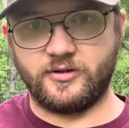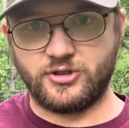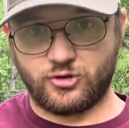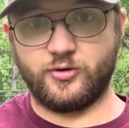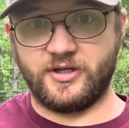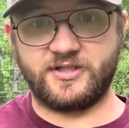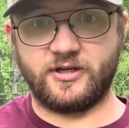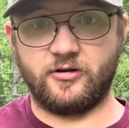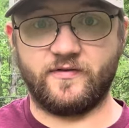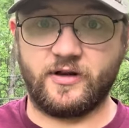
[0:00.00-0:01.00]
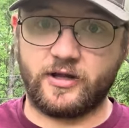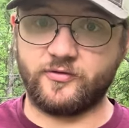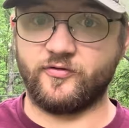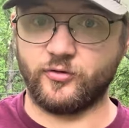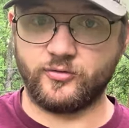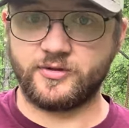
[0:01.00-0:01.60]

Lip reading: the tree itself and not the fruit.